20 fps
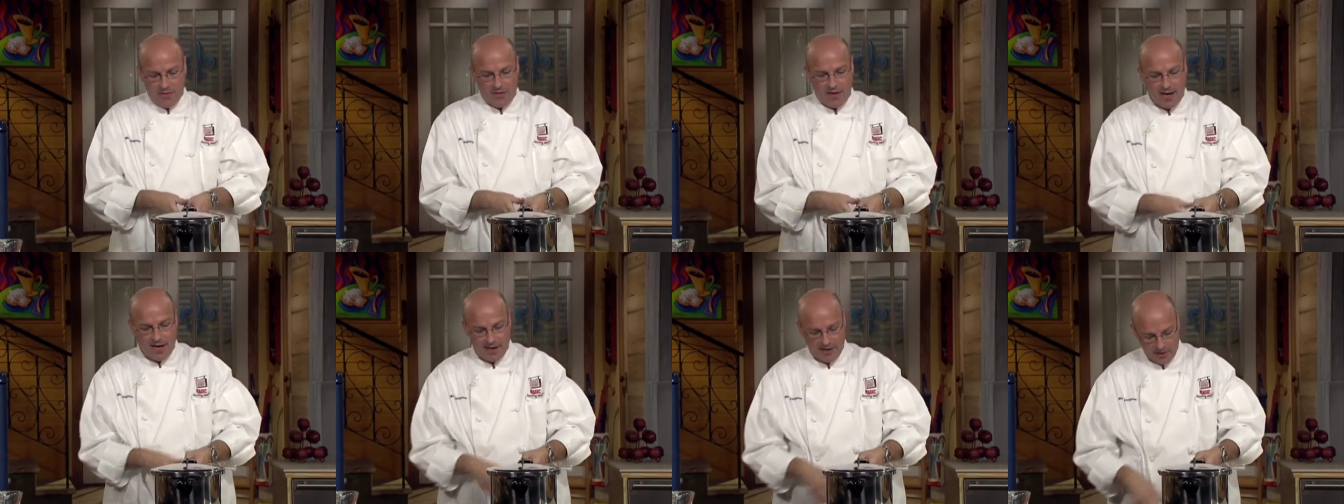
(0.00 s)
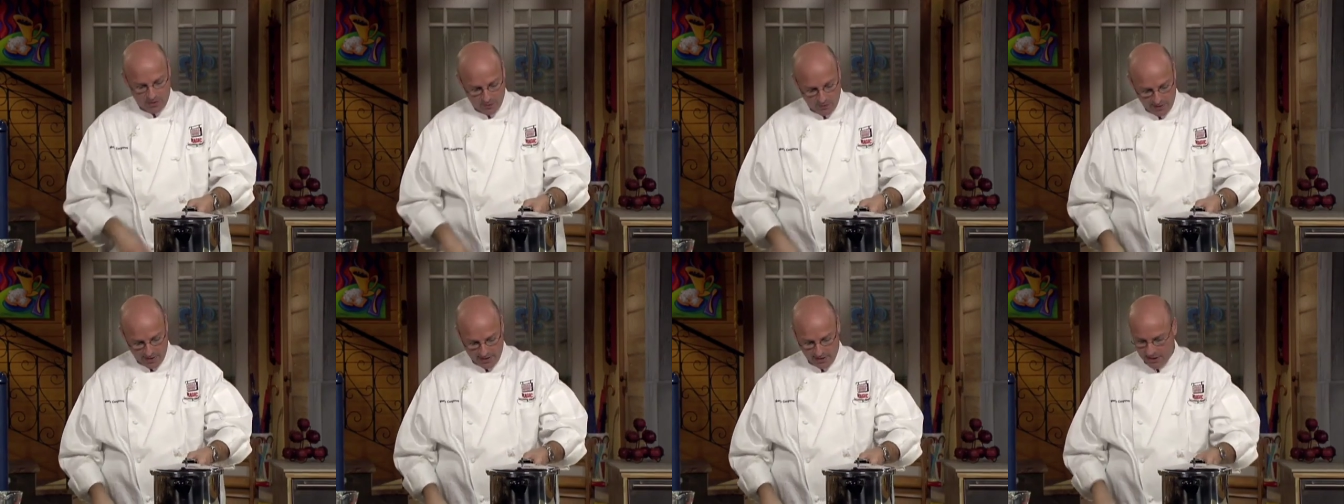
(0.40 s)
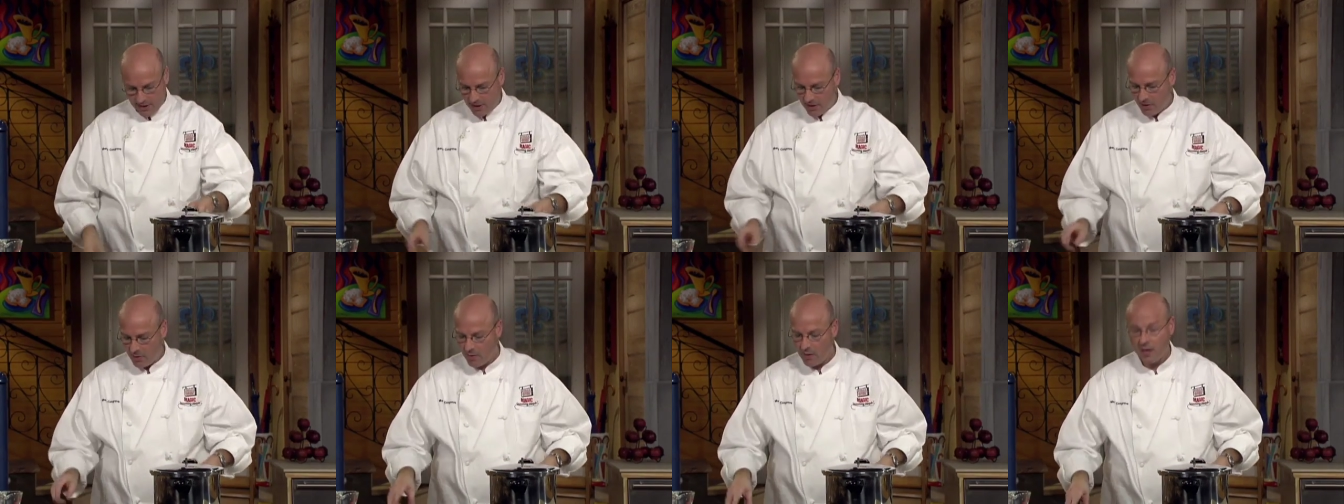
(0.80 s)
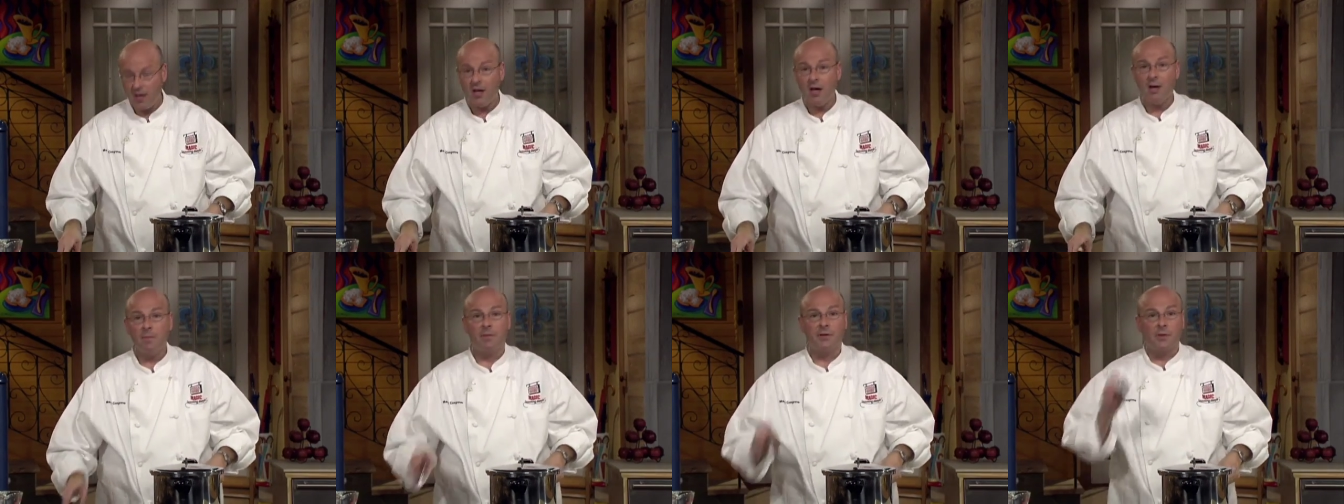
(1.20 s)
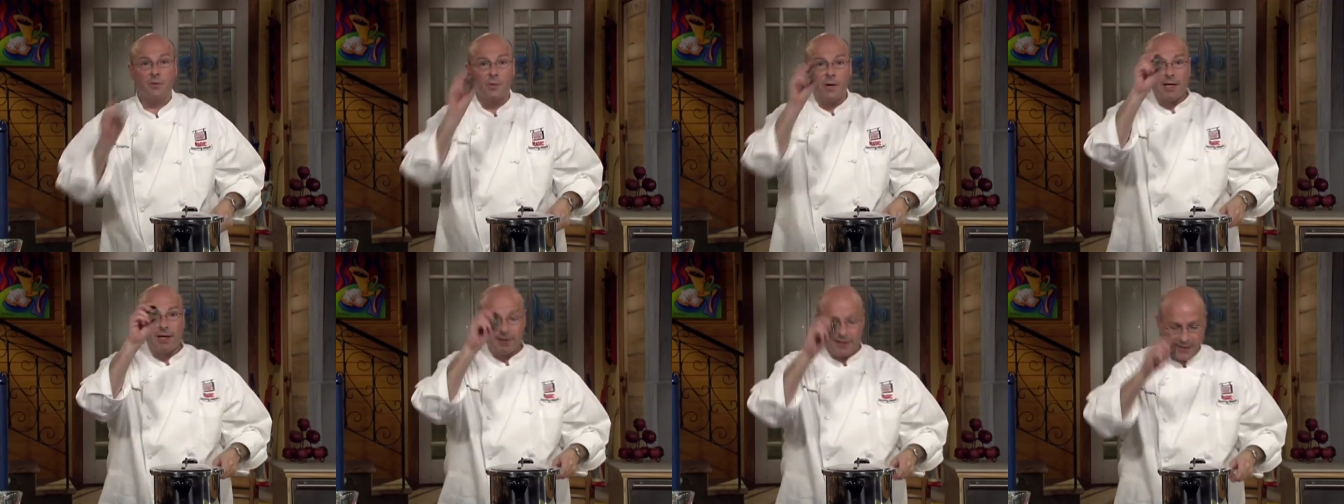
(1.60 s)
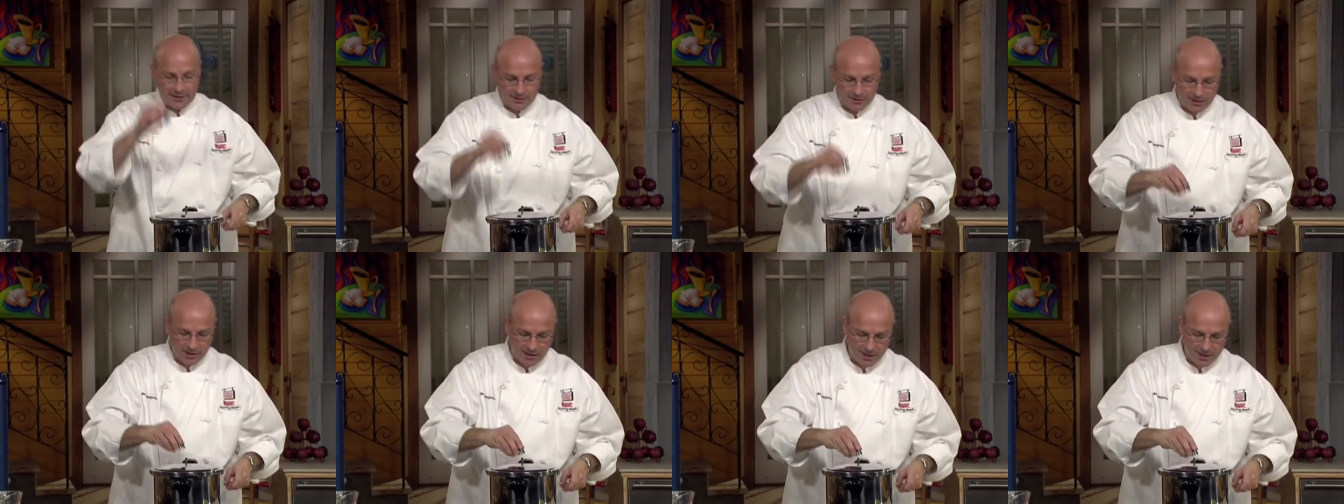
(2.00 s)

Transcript: There we go. Put the regulator